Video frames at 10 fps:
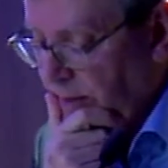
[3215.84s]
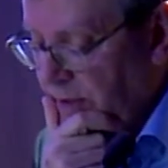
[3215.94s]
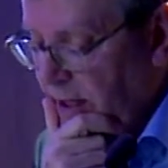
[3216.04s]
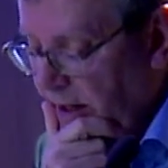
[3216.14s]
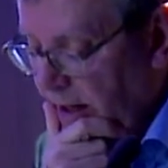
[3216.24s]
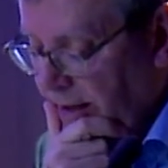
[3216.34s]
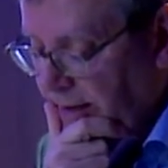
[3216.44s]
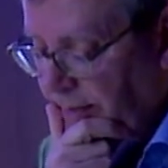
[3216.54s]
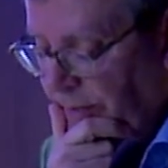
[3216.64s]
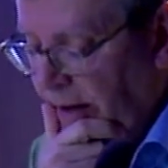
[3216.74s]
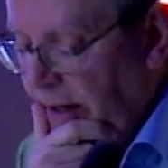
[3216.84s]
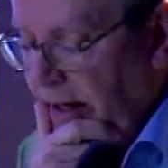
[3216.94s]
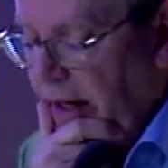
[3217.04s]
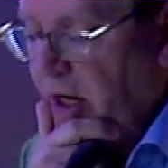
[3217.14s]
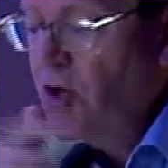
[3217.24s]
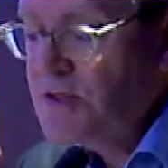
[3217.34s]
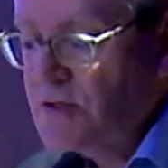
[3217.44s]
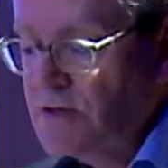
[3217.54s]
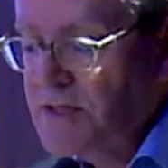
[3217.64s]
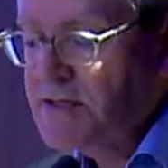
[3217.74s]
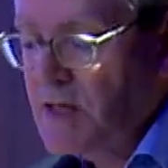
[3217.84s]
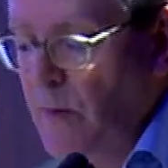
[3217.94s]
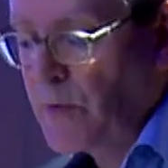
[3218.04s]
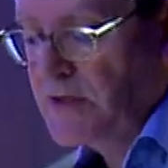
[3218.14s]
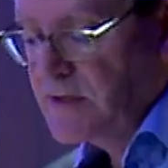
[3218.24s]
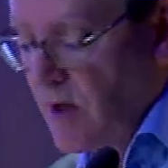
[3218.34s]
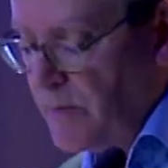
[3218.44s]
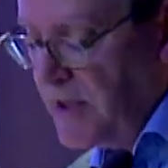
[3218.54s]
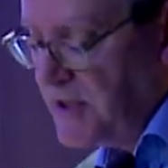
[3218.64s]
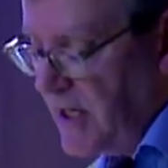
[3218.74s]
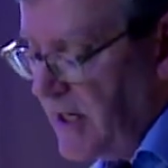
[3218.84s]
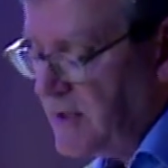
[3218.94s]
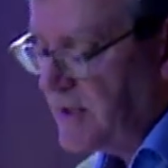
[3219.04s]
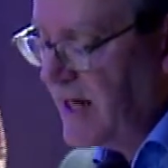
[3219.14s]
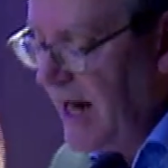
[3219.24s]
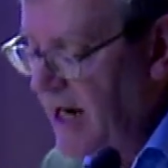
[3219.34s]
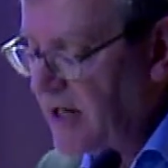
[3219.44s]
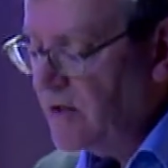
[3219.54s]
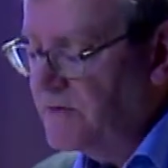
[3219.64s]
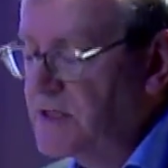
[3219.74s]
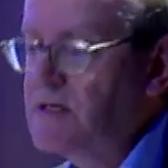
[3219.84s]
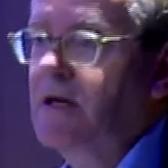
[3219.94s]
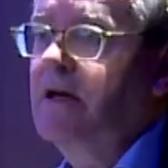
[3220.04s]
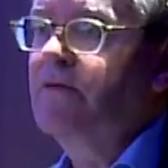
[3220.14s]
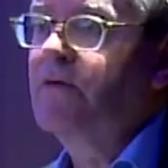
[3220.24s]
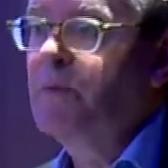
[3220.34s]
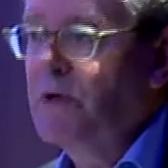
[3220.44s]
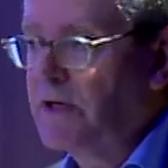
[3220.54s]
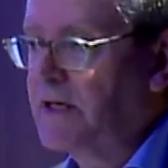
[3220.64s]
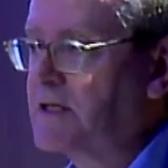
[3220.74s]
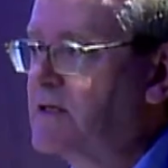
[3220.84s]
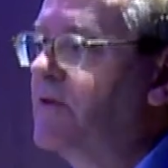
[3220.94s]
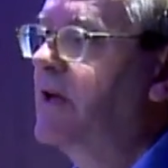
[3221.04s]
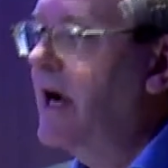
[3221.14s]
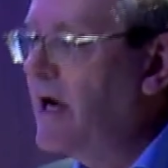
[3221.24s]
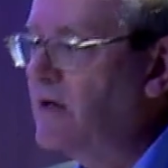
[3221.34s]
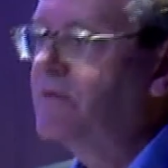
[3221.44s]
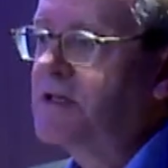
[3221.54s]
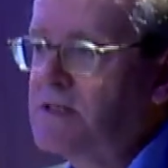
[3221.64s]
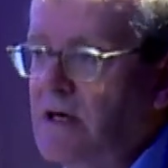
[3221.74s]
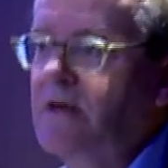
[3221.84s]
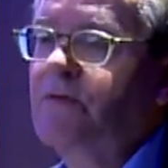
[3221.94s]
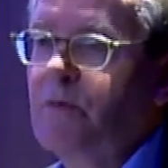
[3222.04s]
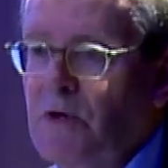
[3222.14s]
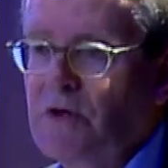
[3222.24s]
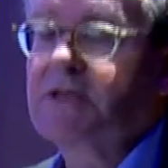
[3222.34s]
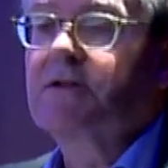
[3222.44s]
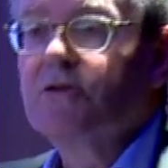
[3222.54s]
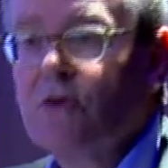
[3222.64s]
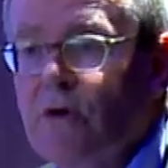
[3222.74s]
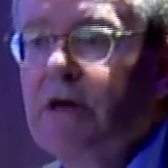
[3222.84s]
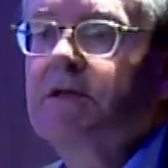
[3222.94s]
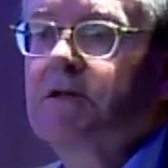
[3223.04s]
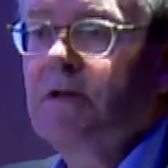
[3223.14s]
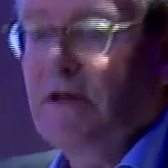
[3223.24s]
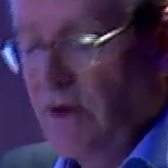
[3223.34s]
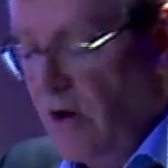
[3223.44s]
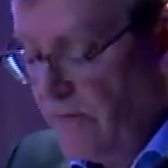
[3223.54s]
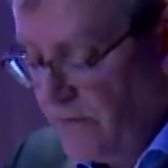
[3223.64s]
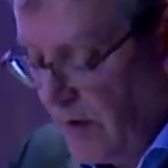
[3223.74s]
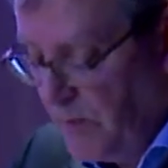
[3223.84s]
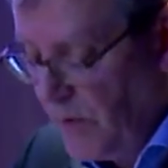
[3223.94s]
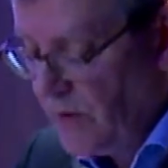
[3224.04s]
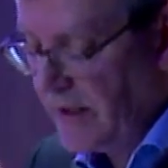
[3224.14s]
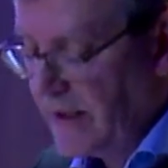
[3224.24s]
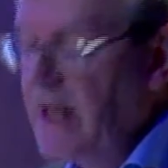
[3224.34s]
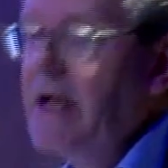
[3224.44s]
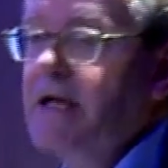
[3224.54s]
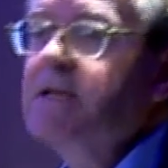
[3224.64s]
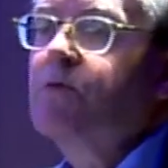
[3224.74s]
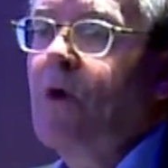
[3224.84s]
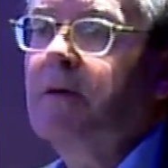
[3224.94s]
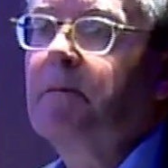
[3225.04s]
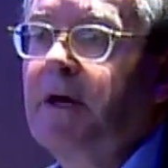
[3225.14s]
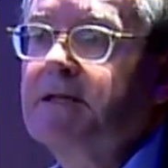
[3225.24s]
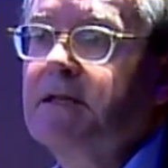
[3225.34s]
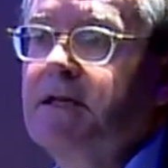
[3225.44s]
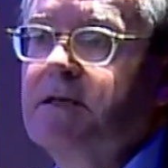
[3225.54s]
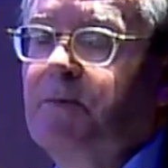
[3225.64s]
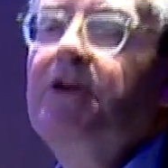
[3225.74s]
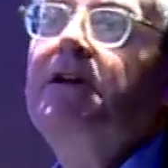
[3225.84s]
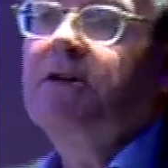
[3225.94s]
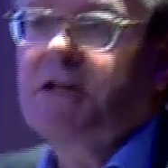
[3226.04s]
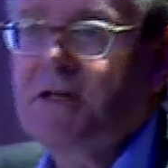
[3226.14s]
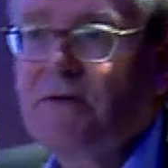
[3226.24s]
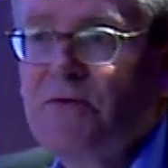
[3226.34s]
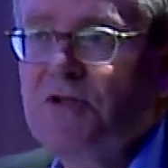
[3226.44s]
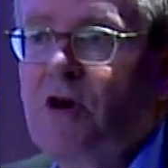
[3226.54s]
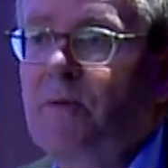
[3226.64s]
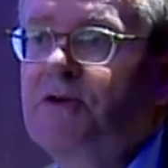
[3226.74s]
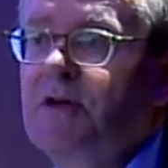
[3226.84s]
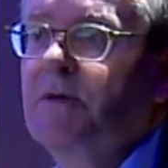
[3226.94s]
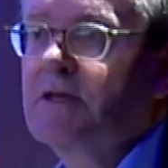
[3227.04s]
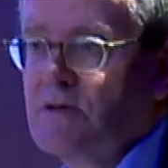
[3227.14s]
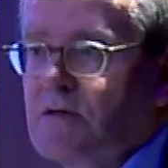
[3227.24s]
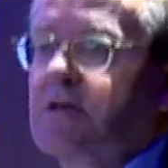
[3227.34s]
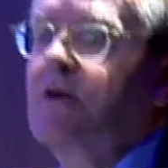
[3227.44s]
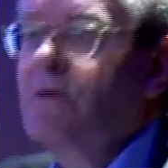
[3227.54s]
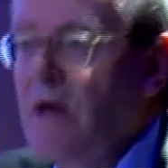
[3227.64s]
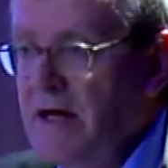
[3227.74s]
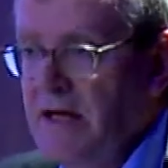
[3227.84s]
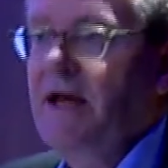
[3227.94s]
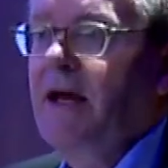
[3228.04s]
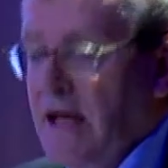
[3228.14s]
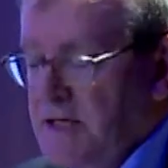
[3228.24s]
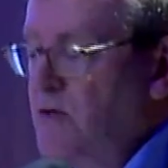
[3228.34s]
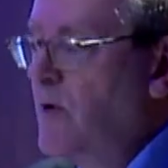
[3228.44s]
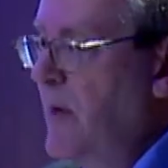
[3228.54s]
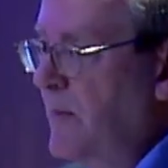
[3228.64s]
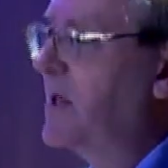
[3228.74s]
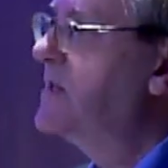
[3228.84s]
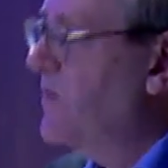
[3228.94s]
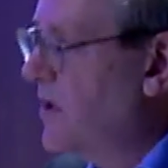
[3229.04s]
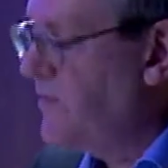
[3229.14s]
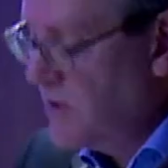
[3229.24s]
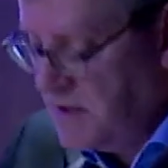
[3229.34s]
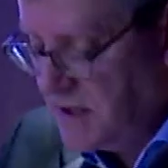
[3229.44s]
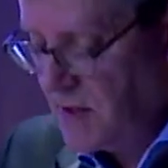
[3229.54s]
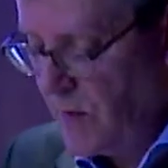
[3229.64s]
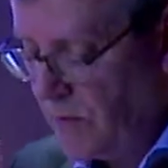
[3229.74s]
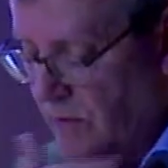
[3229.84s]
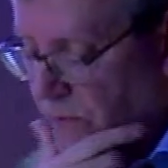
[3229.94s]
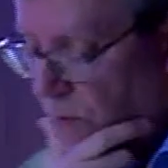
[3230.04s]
behind. Husserl's example is not by chance the art of design for buildings. So the art of design for buildings, the drawing of a building, is a precondition for geometry, but is also, as you remember, his very first example of